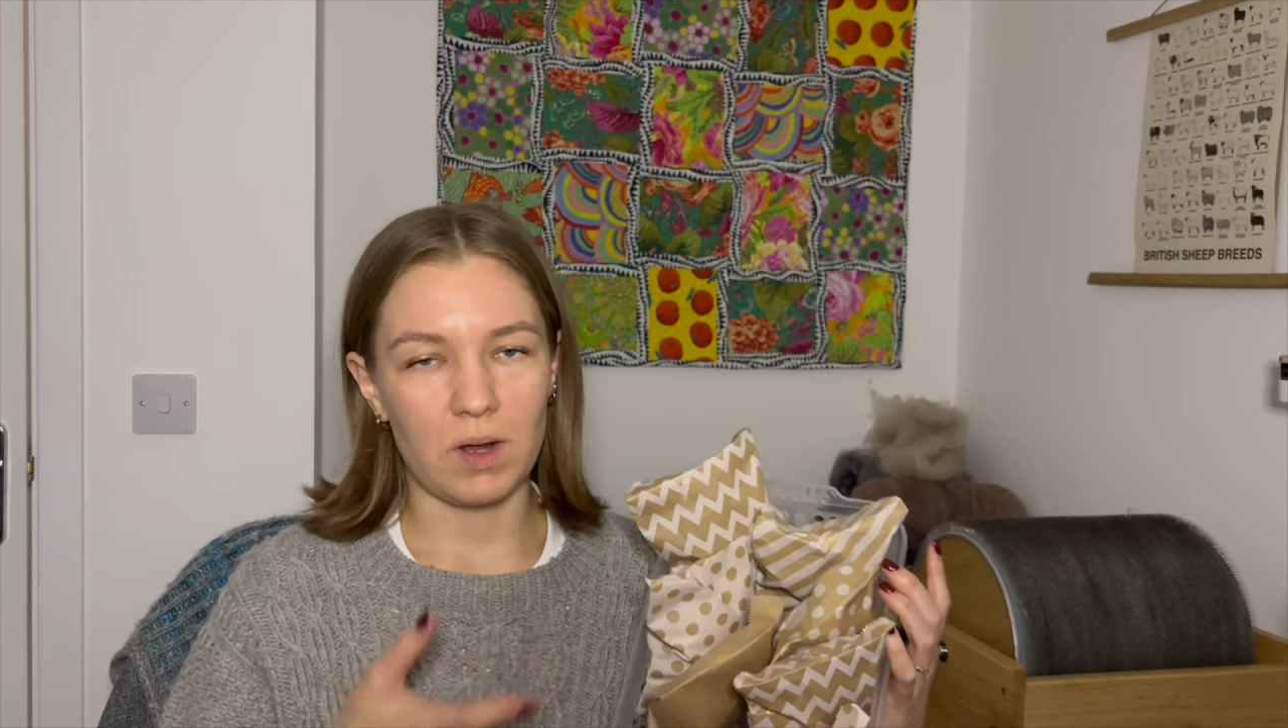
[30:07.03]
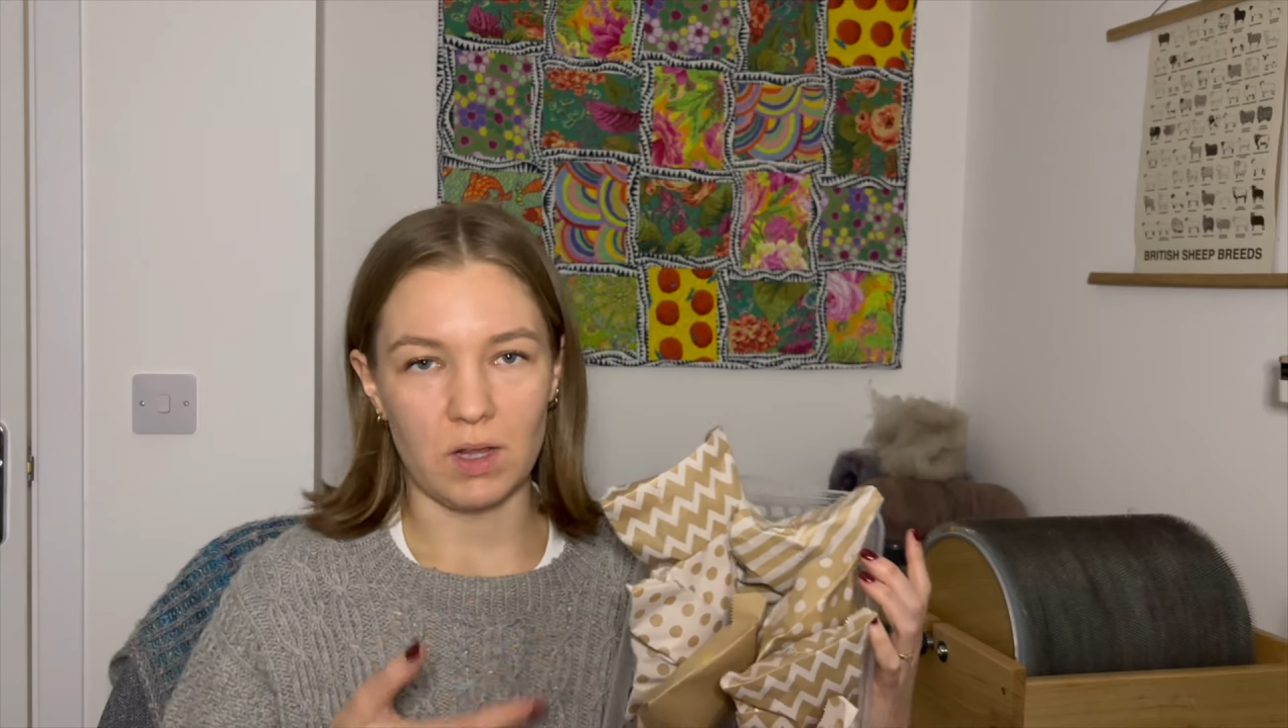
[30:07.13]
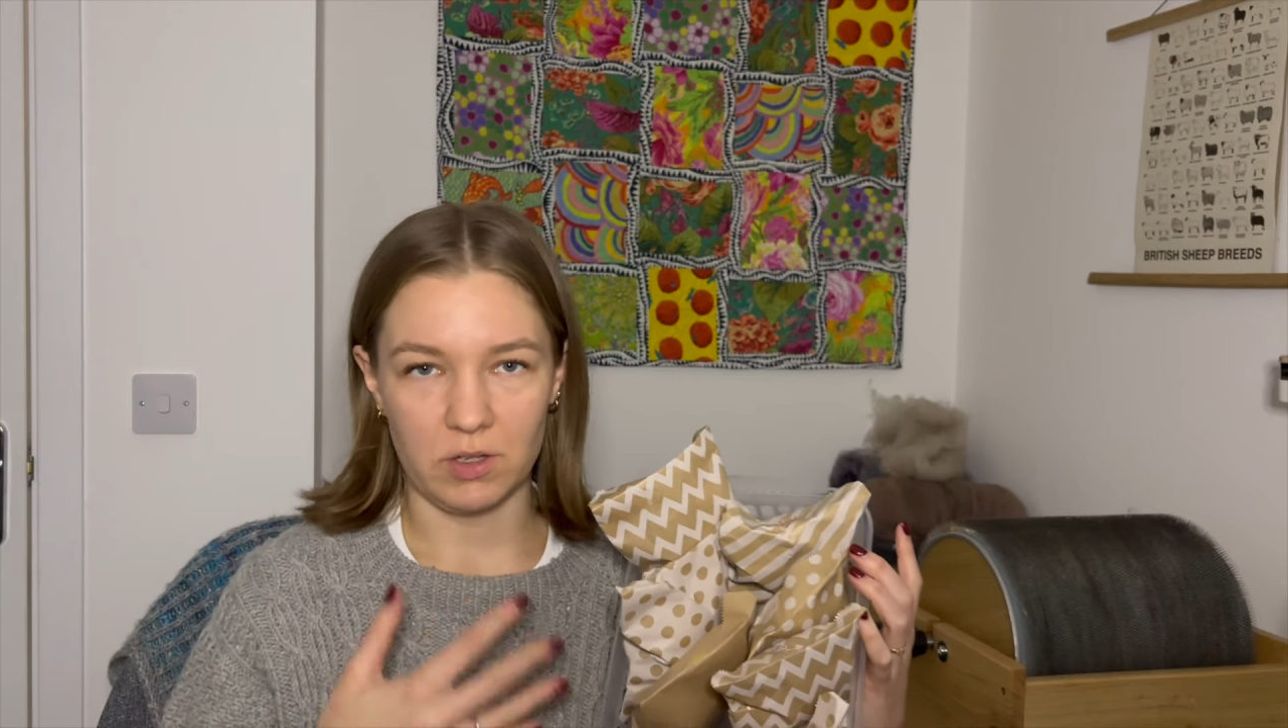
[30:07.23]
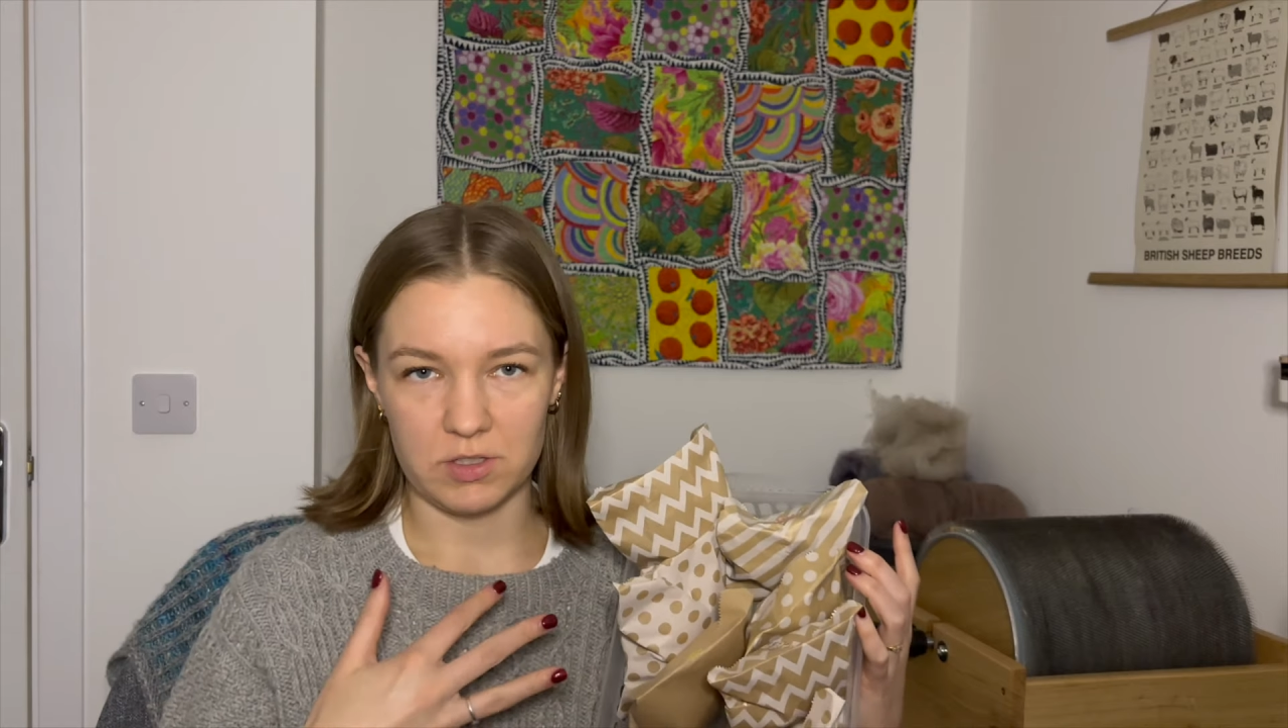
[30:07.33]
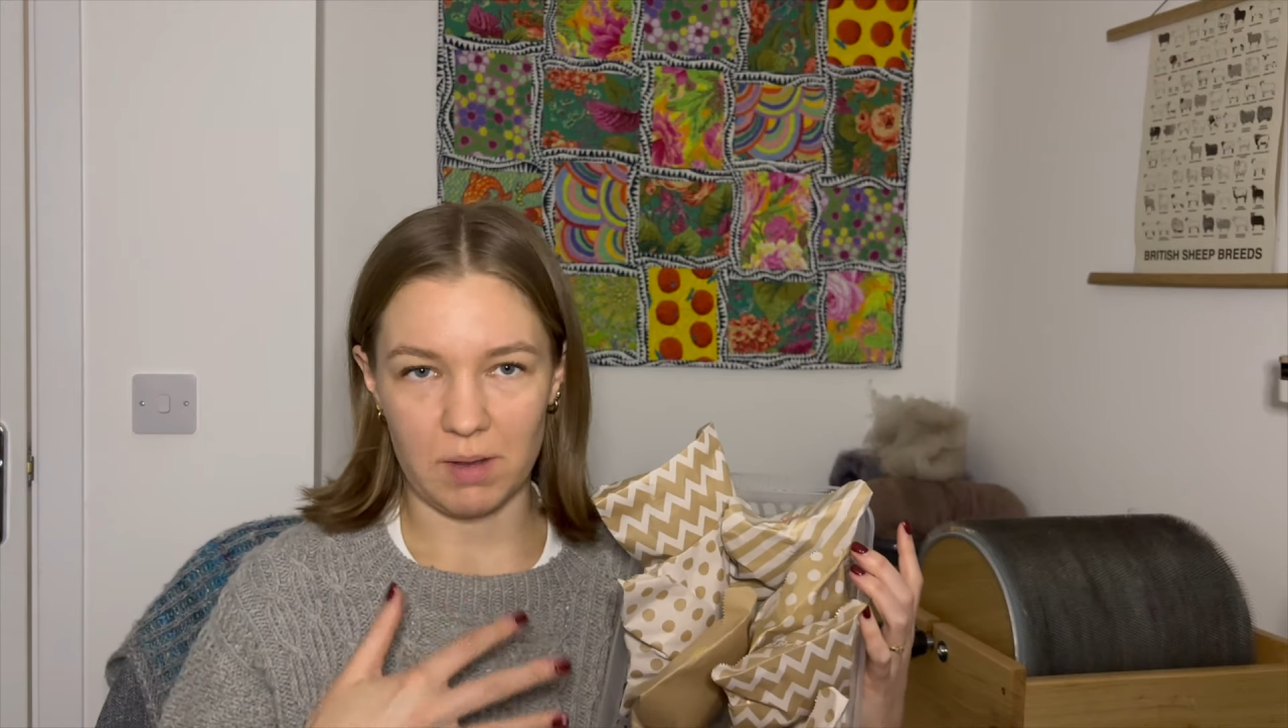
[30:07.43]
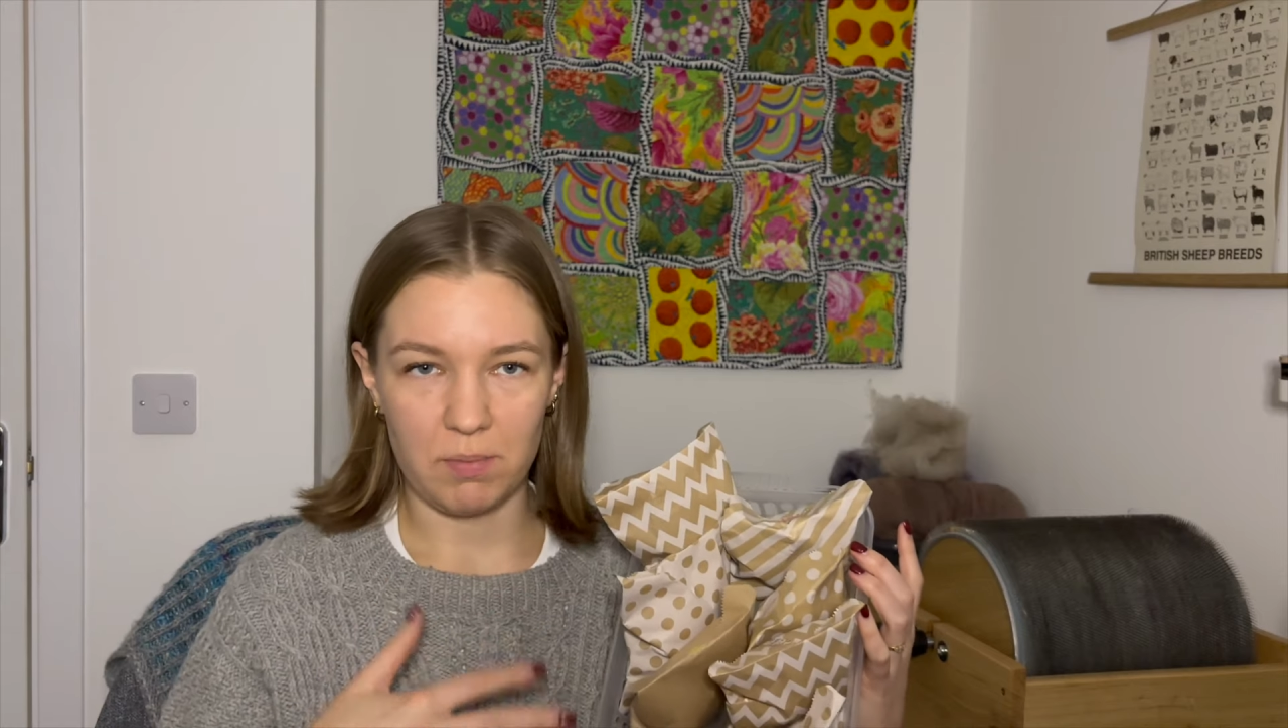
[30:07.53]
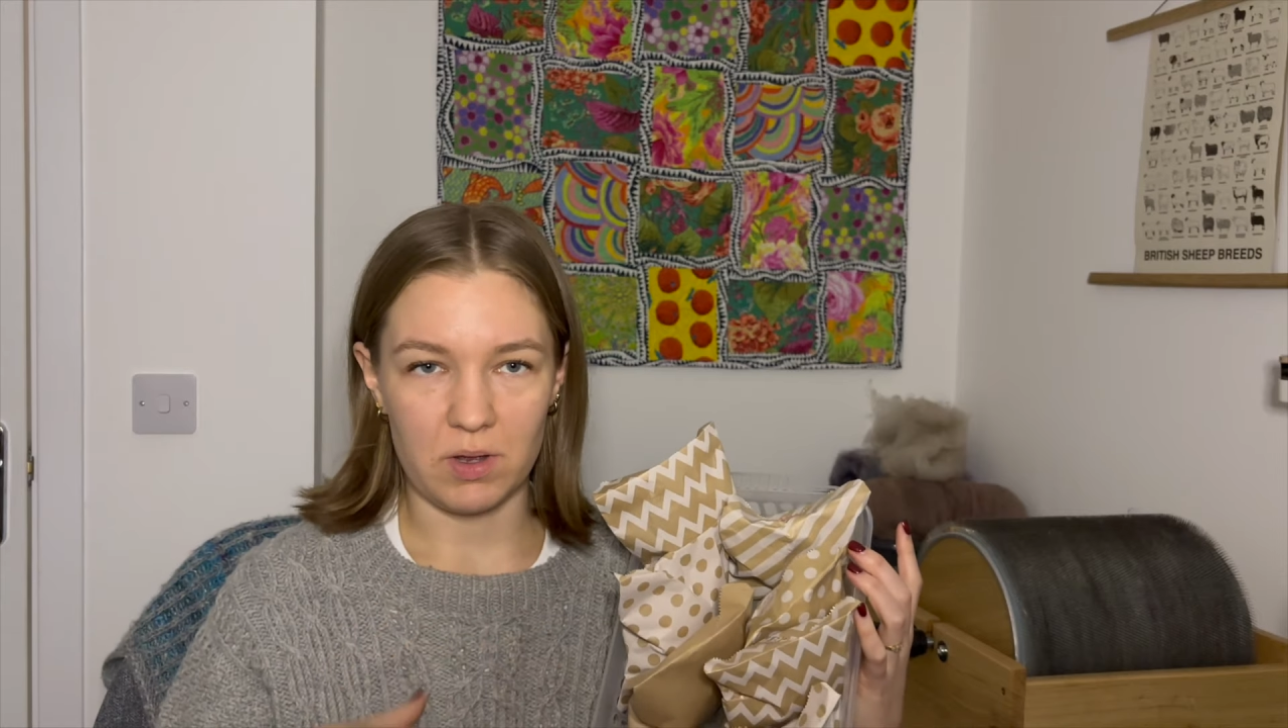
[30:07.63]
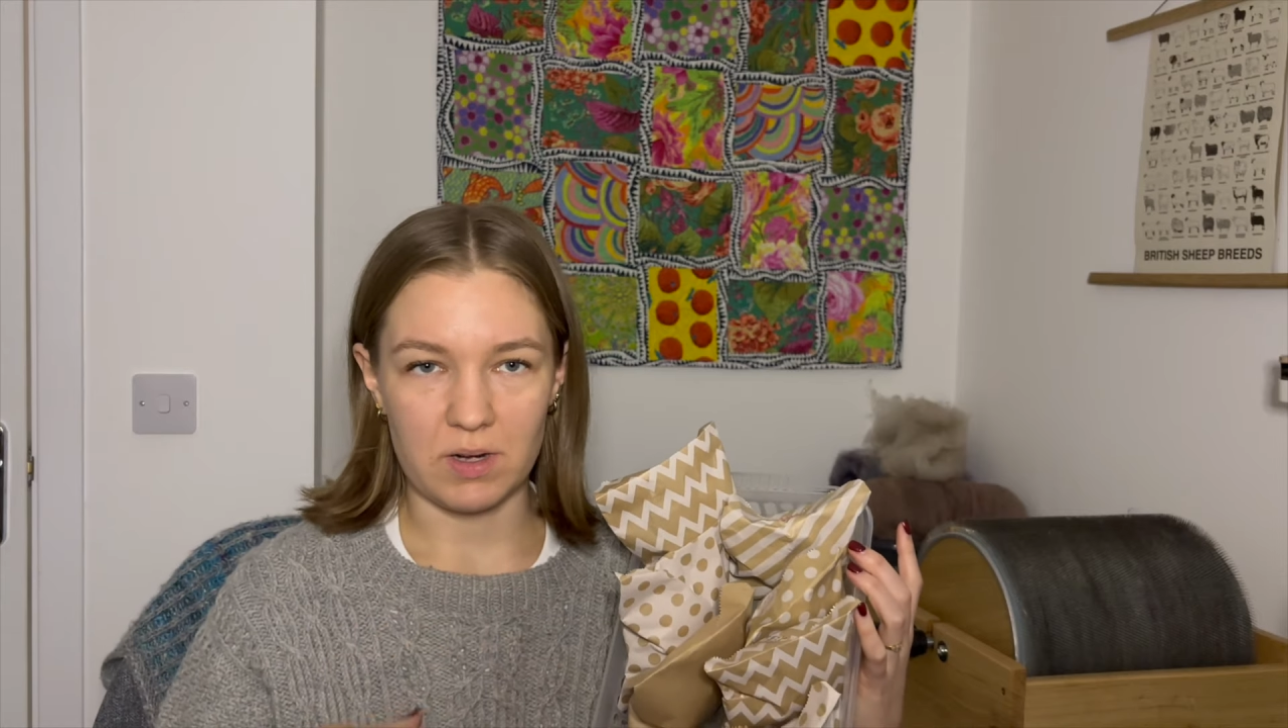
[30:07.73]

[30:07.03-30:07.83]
colors I put